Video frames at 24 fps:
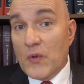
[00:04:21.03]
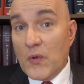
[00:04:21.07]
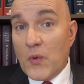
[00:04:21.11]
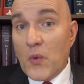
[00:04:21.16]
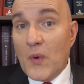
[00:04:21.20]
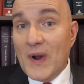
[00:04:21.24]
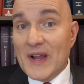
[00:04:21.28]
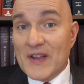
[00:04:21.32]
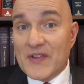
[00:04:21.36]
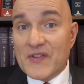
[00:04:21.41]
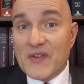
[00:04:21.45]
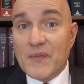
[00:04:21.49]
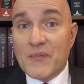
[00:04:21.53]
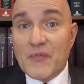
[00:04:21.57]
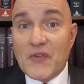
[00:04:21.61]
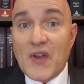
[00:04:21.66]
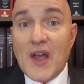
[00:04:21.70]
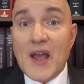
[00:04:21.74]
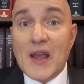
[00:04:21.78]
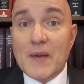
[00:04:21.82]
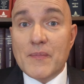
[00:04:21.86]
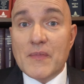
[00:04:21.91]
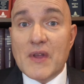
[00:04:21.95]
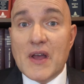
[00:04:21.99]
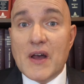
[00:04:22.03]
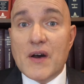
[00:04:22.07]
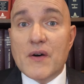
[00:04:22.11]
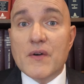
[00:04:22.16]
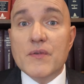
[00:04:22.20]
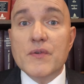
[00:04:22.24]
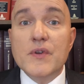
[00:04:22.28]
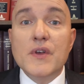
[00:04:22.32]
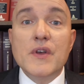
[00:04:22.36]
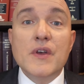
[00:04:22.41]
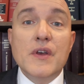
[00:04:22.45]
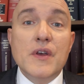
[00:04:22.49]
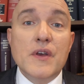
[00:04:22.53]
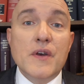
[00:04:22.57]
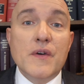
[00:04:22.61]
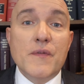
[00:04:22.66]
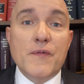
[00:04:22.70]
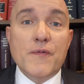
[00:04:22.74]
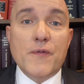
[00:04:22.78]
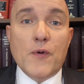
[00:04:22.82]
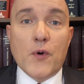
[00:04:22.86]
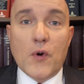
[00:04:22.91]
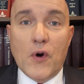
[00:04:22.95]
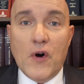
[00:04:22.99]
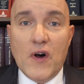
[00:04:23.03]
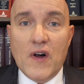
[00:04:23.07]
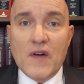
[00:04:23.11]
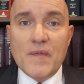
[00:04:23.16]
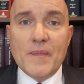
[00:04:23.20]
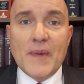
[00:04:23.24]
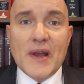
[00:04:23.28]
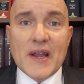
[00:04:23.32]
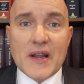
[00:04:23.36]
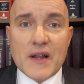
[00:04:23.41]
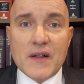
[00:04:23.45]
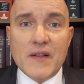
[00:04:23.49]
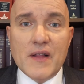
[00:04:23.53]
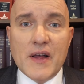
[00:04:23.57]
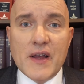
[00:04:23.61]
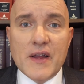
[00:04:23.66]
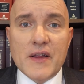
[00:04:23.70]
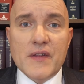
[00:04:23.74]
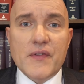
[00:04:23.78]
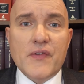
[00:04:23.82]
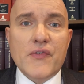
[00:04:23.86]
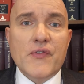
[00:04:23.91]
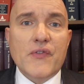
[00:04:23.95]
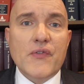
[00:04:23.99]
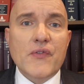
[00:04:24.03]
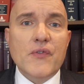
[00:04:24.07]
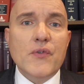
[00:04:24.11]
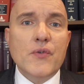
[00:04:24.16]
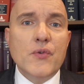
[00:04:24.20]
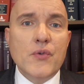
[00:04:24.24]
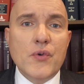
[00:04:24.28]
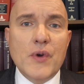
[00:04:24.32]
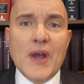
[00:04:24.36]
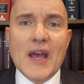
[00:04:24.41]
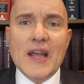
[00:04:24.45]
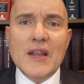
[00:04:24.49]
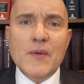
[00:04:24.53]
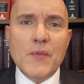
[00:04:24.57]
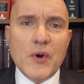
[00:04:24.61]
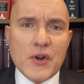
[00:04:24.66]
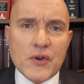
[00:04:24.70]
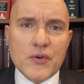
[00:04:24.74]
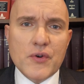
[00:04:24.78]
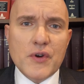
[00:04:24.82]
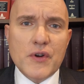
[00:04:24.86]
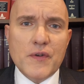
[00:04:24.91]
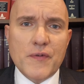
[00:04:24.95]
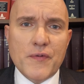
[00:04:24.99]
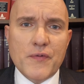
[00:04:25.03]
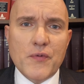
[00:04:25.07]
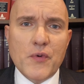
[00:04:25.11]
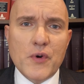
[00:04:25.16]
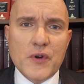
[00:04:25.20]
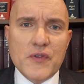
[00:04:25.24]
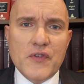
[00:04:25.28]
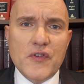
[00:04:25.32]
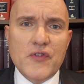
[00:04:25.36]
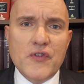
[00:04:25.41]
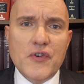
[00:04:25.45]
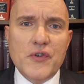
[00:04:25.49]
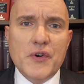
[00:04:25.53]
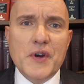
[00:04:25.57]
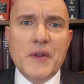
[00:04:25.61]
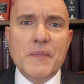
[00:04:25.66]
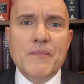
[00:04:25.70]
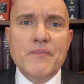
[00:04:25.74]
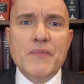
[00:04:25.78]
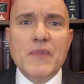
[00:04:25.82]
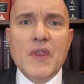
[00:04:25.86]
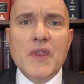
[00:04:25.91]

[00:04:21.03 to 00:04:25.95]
quite some time now for all of my clients, anyone who can afford to do it.